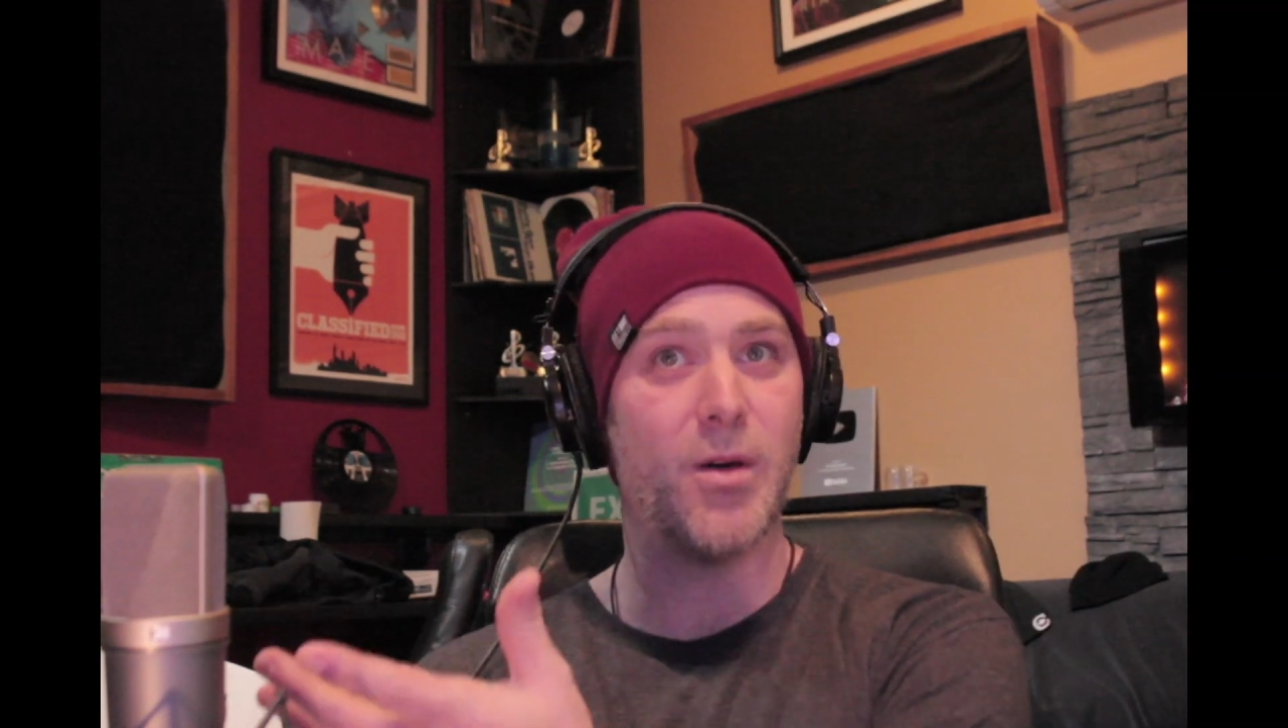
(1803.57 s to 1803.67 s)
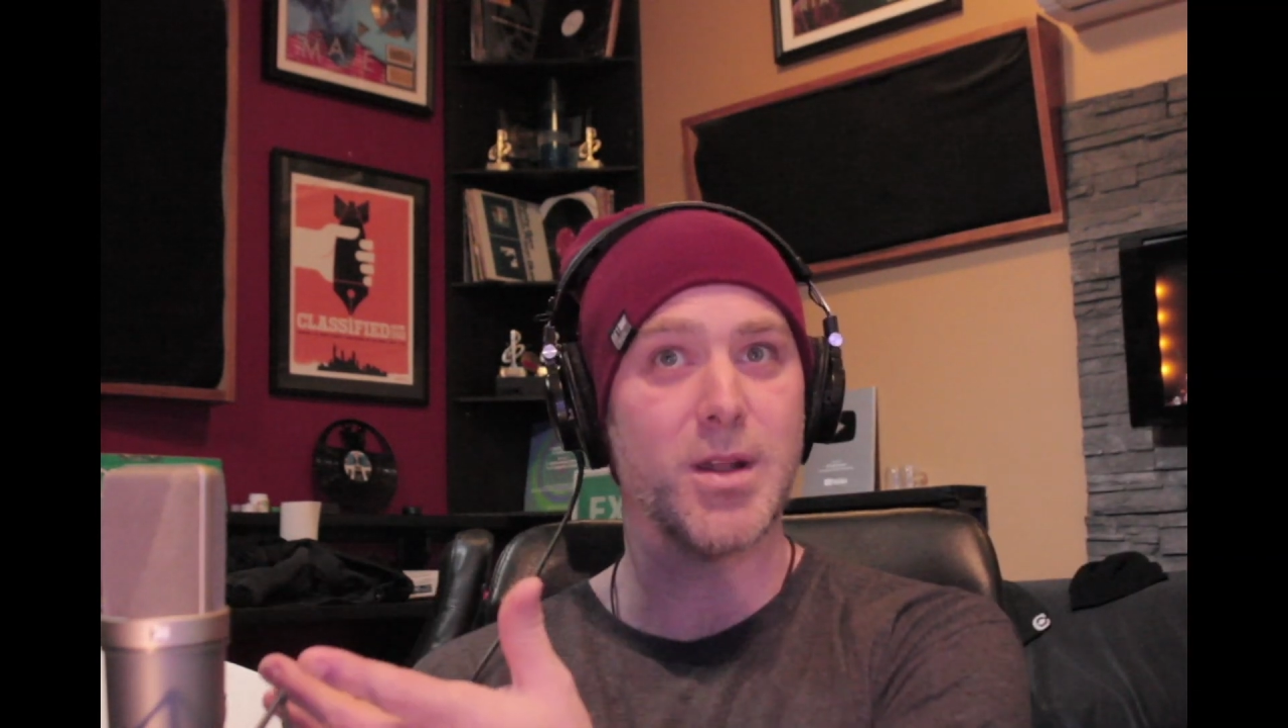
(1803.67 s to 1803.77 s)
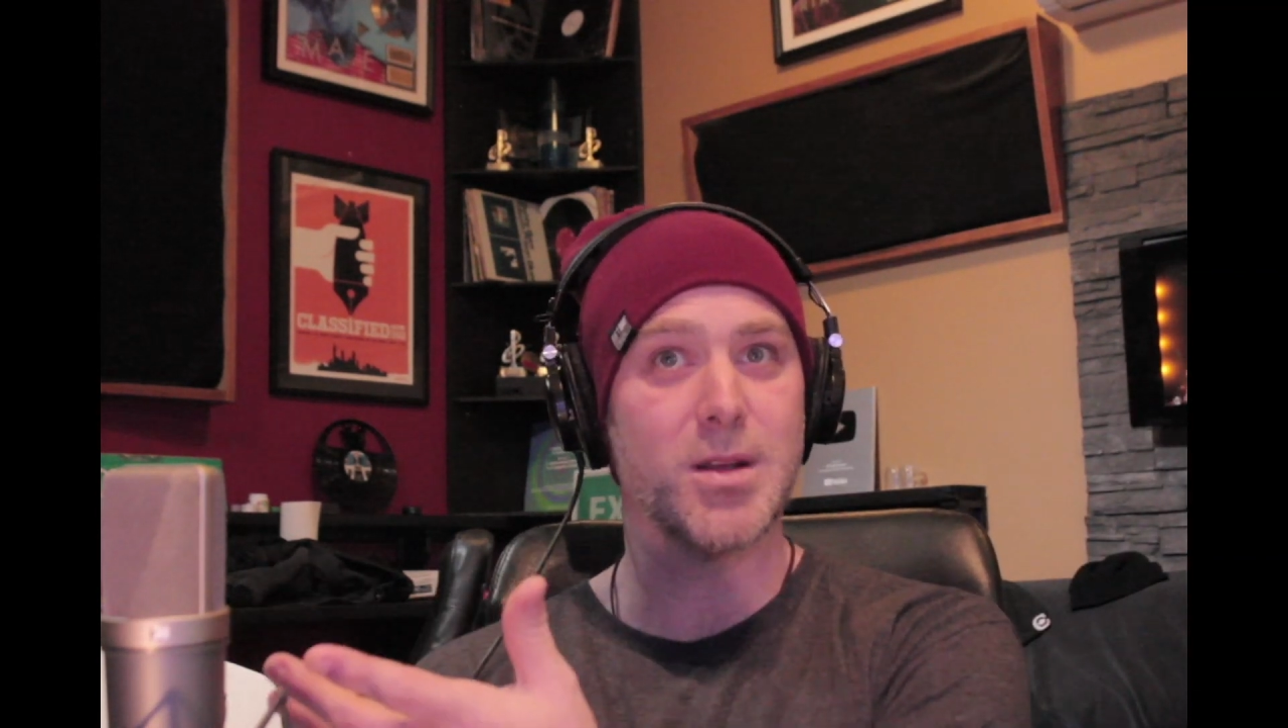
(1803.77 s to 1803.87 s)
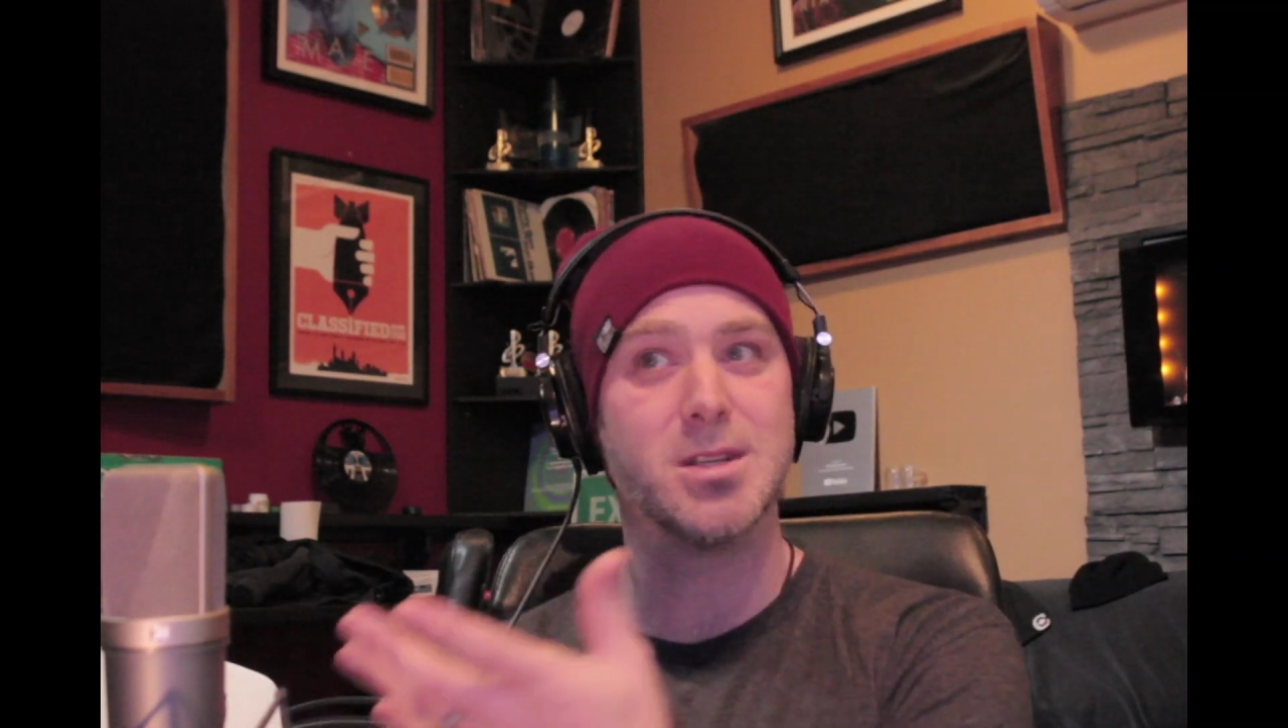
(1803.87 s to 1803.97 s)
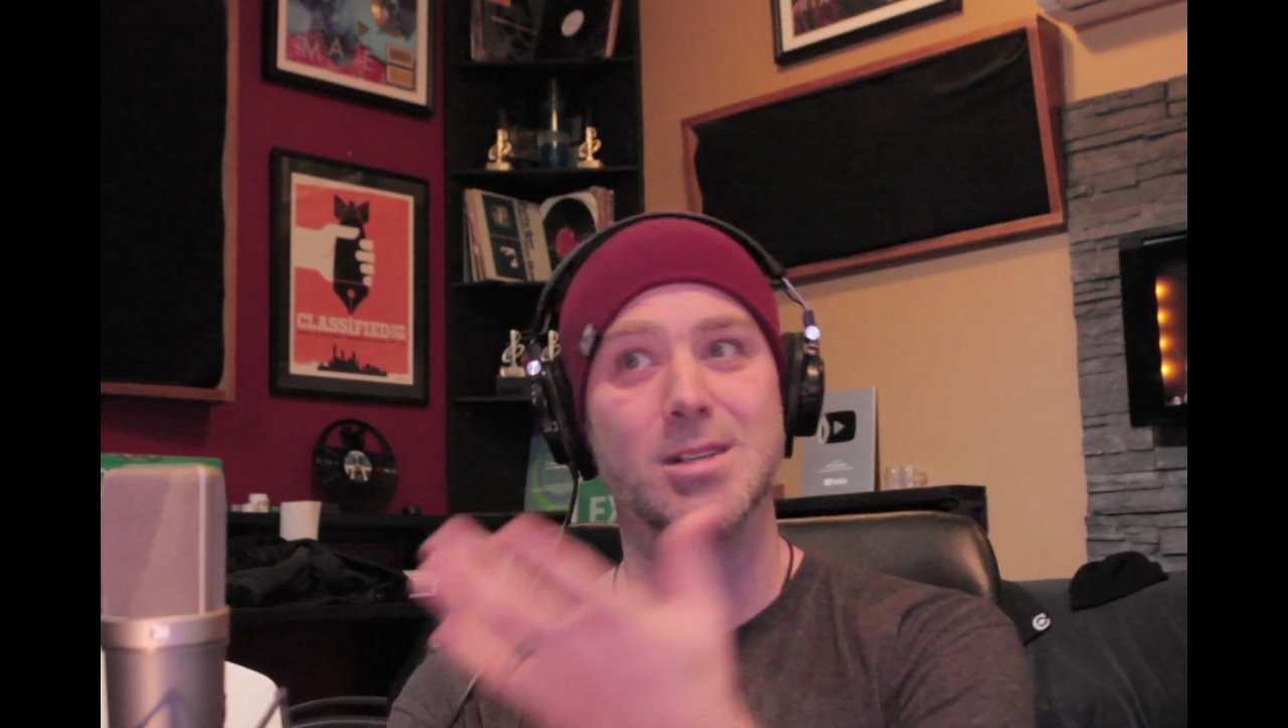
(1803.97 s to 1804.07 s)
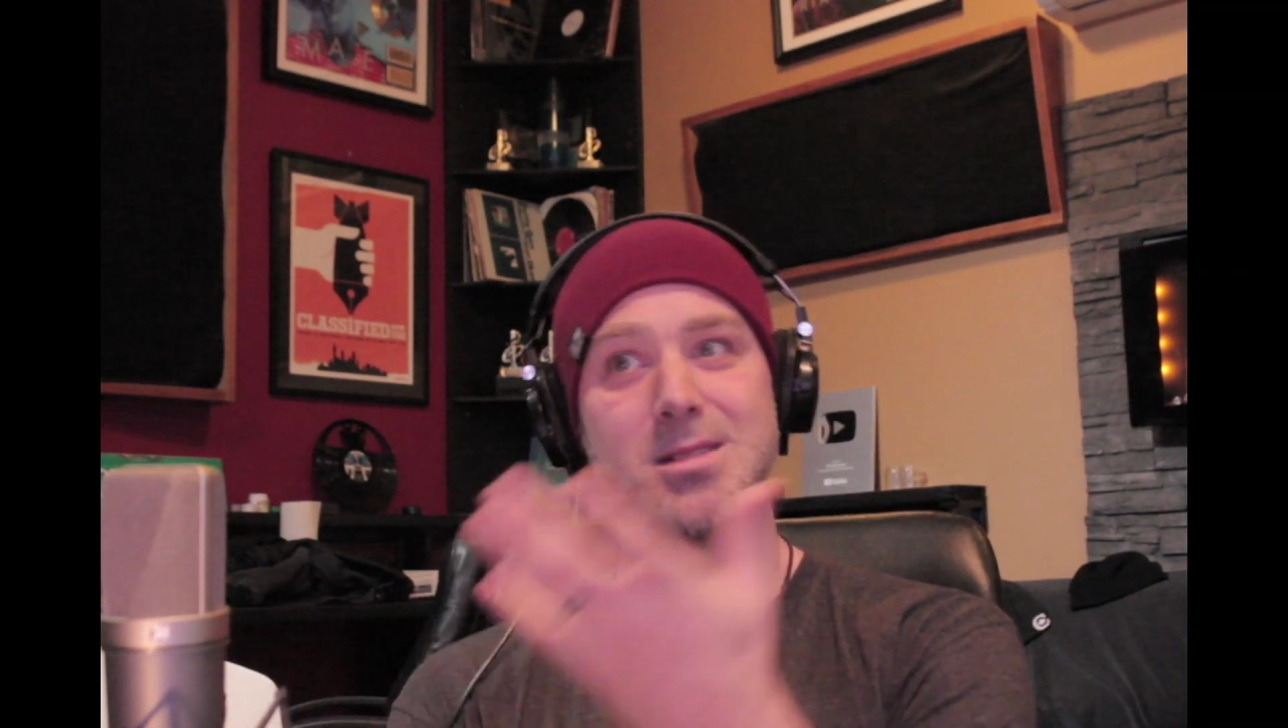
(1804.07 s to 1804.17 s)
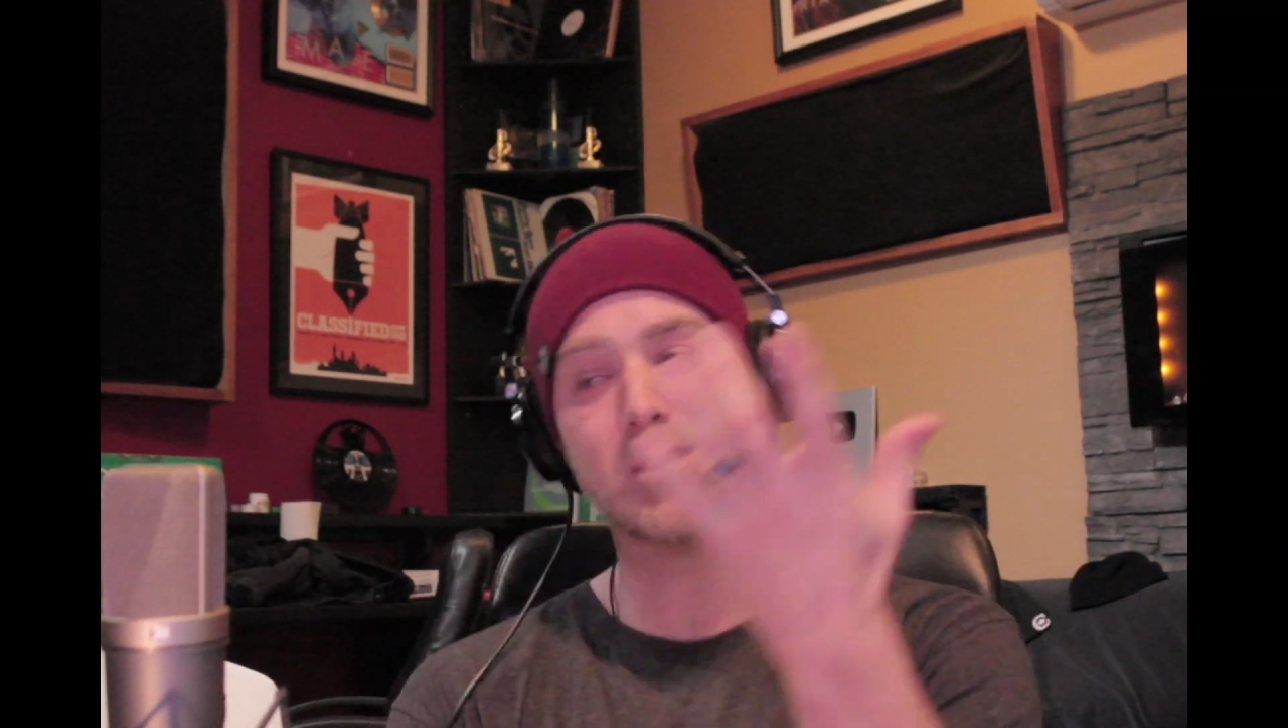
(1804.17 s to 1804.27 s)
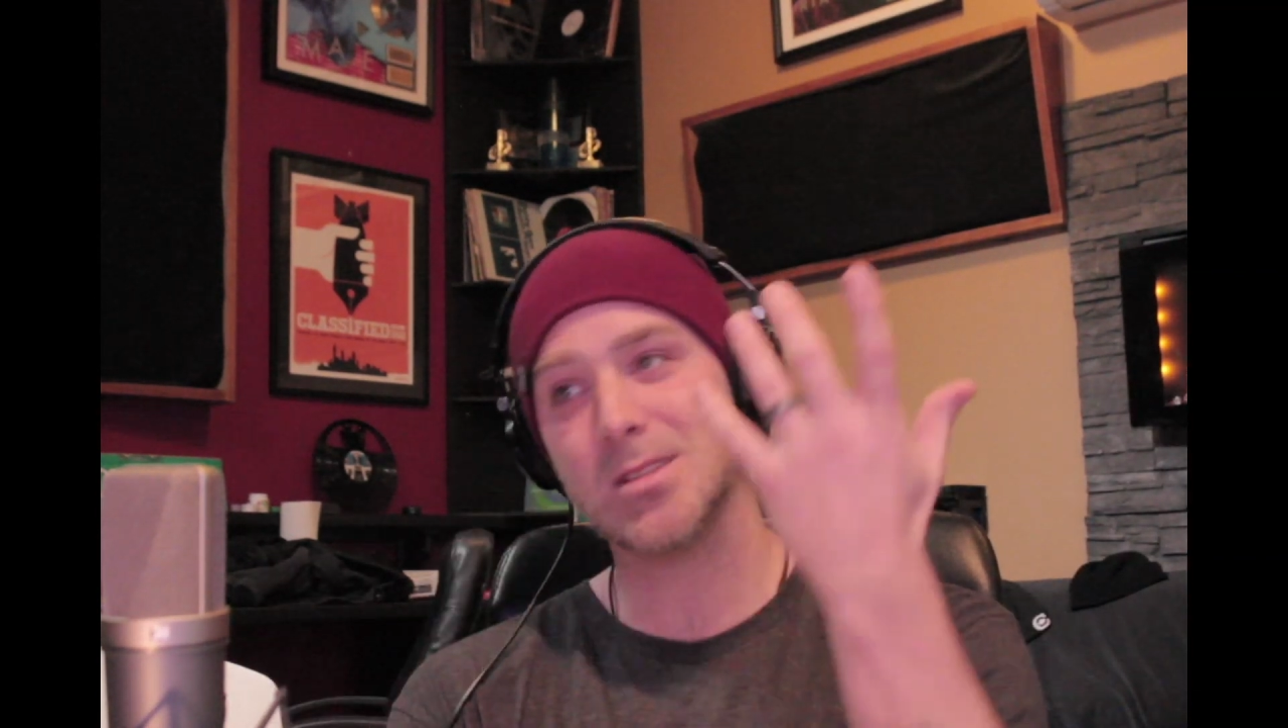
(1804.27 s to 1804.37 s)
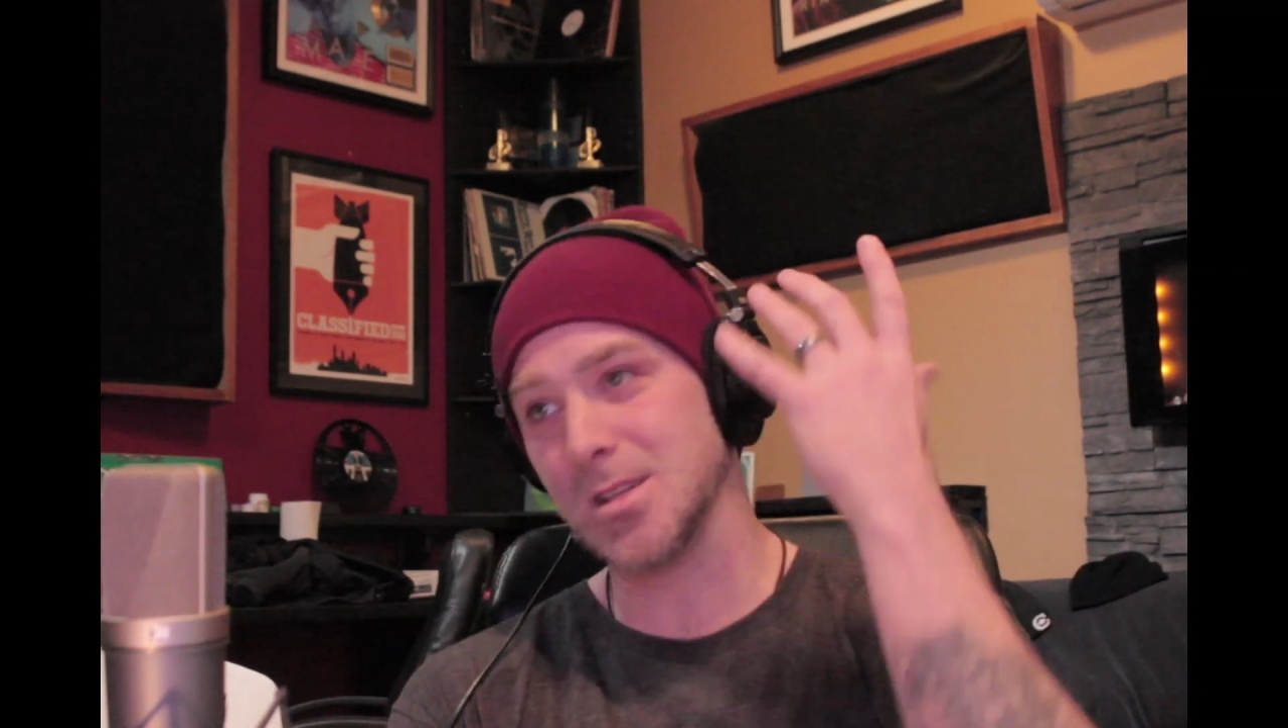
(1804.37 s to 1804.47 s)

And I was like, "Ugh."